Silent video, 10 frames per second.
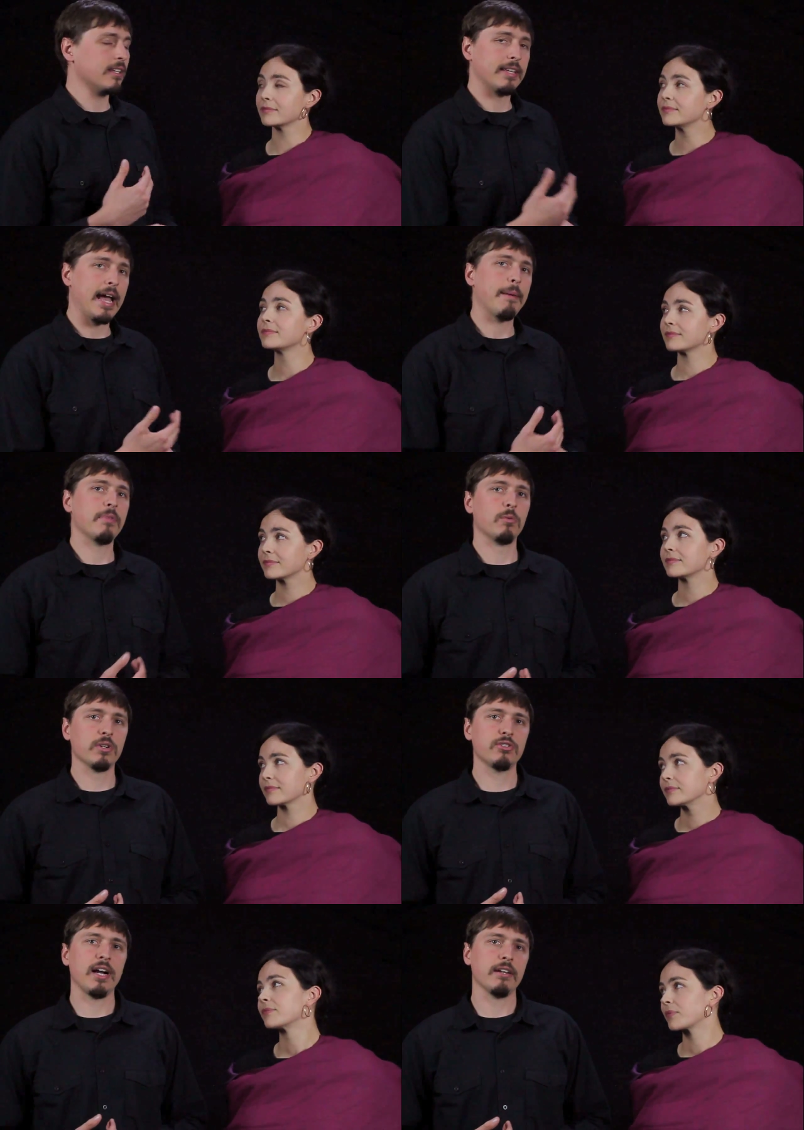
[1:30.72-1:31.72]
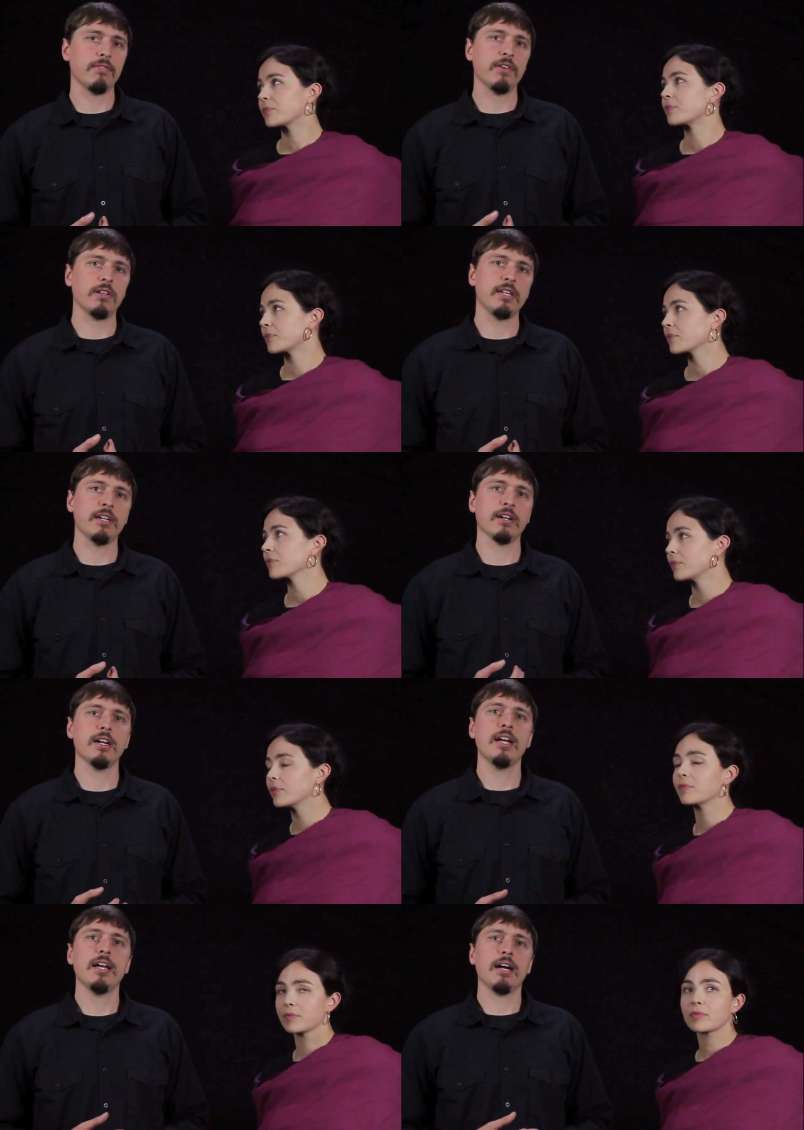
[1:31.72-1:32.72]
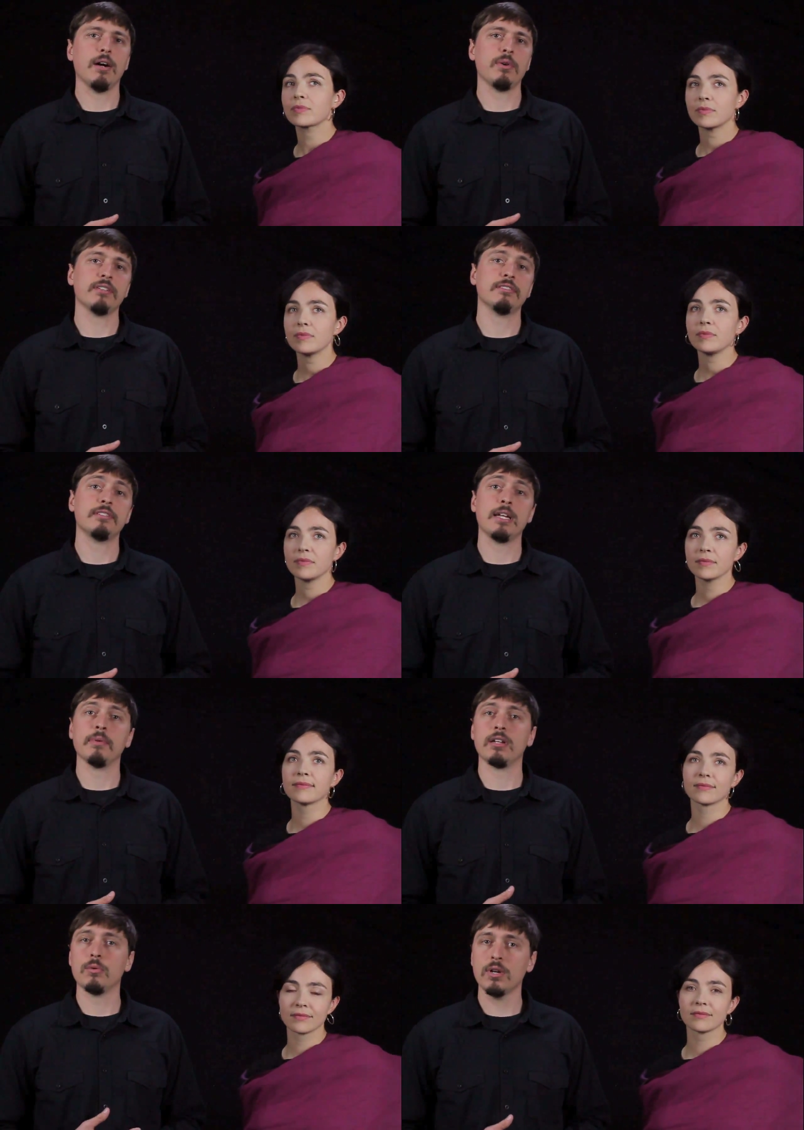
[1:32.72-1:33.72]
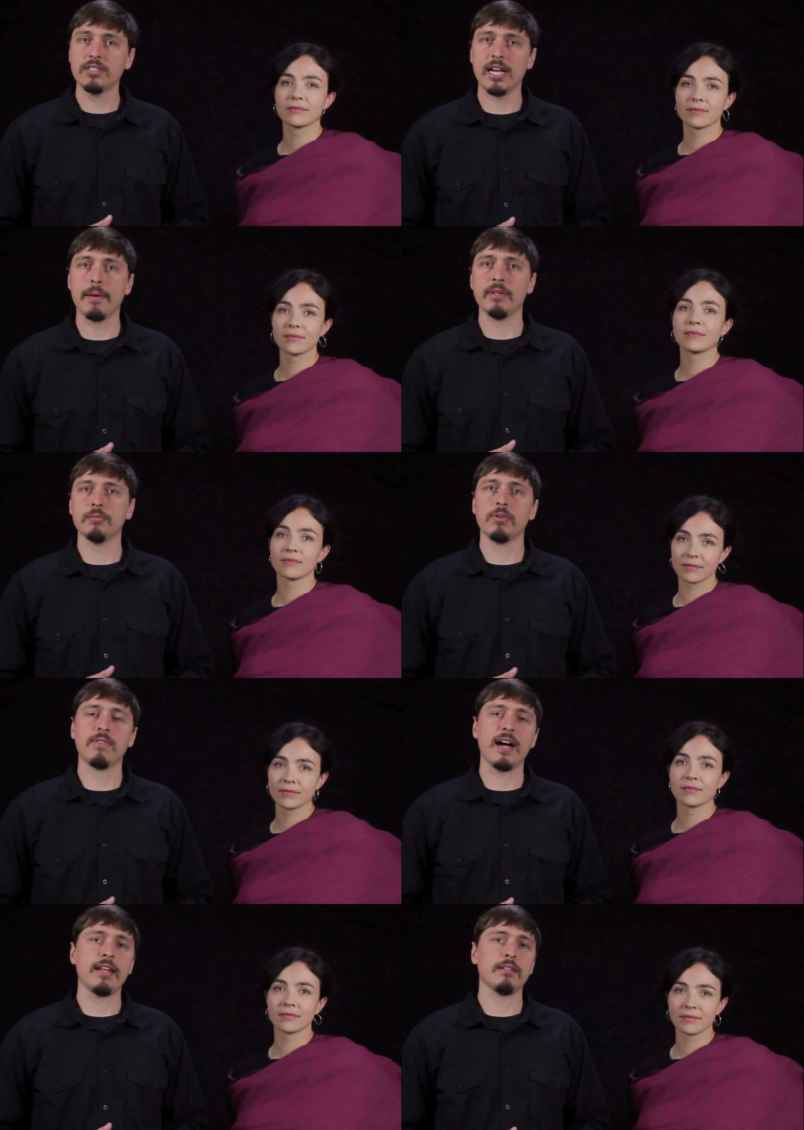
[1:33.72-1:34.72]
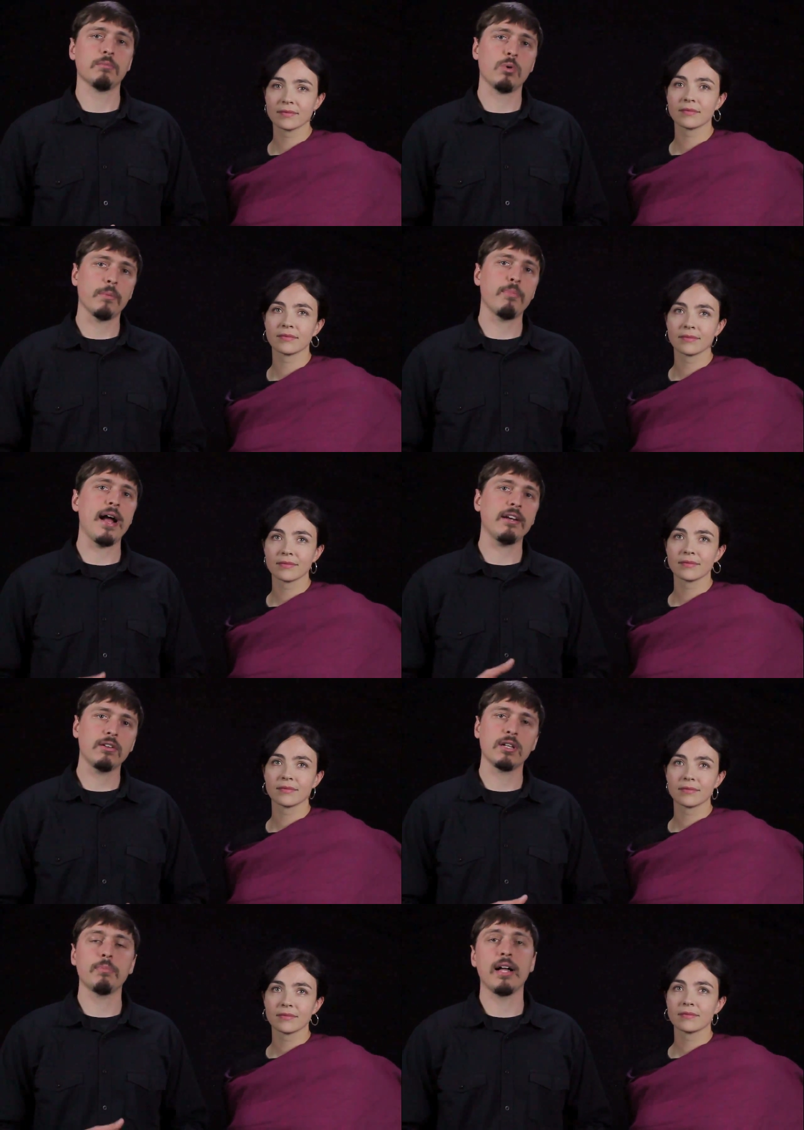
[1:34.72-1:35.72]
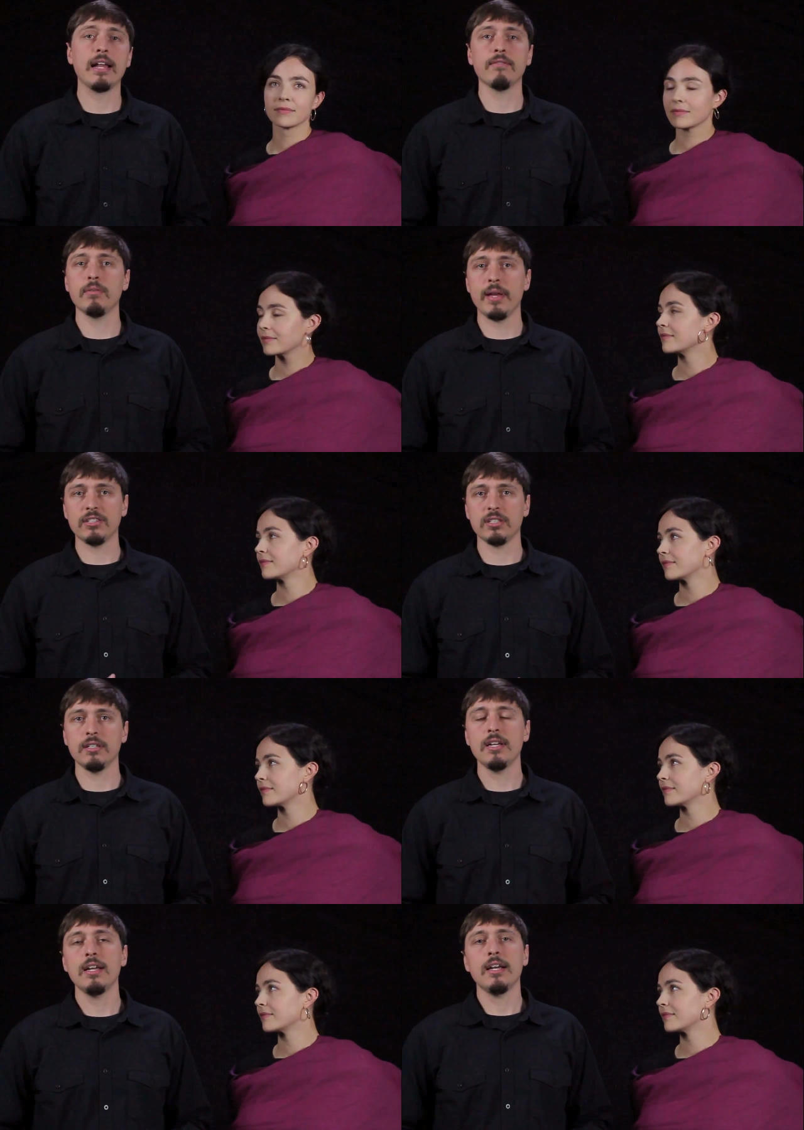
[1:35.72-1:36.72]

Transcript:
Speaker 1: gap that we're trying to fill here uh, with the sustainability workshop is providing more practical and applied information